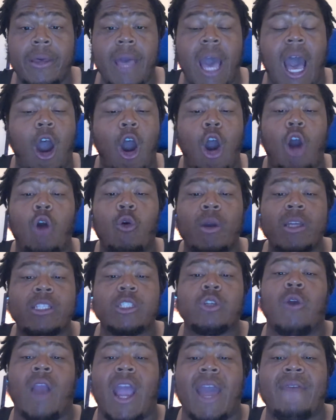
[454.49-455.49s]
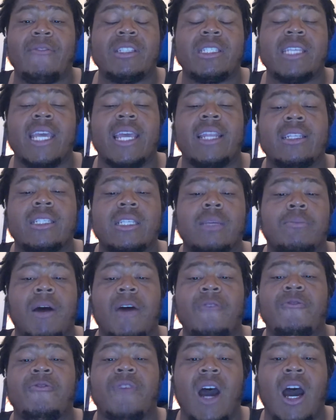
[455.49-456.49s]
I always gravitated to
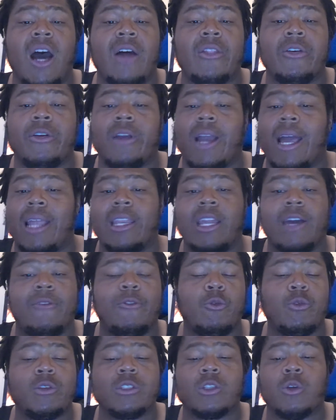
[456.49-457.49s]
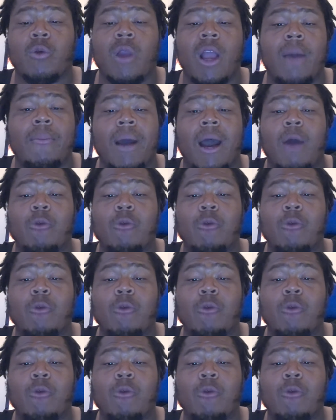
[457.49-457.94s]
my father. I was around